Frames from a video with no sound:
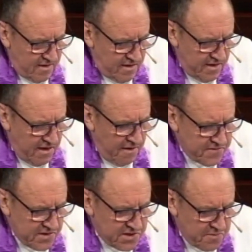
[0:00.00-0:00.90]
And
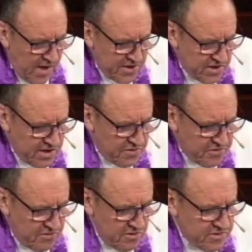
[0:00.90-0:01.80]
after smashing
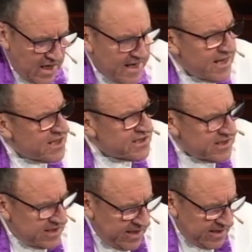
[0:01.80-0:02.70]
through the glass
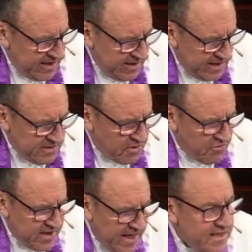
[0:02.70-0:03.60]
ceiling and
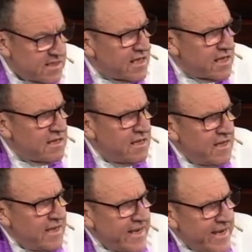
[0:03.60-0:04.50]
creating
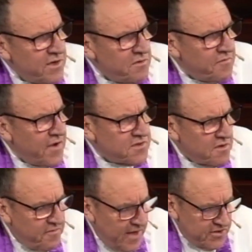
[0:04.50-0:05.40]

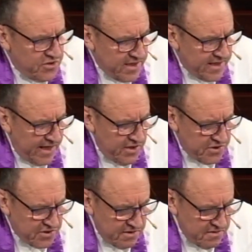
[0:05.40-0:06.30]
innovative
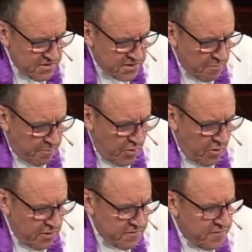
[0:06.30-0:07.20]
education and
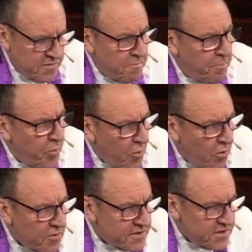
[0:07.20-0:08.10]
support for the
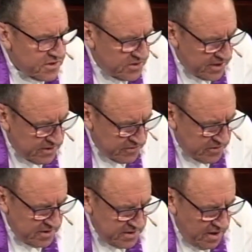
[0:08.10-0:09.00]
poorest
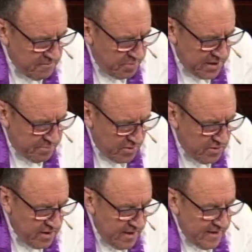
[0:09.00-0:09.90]
children and young
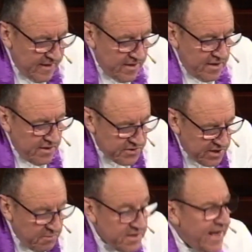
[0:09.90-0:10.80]
people,
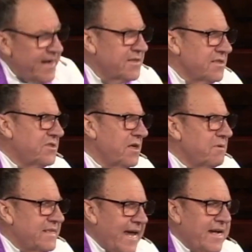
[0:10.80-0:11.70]
she was
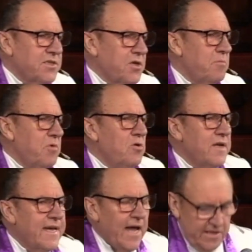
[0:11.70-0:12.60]

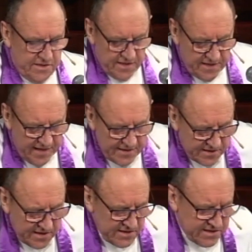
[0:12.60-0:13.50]
excommunicated in
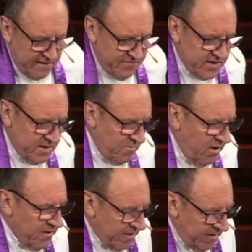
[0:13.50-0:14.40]

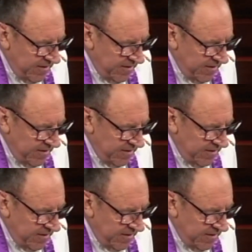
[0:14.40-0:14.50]
1871.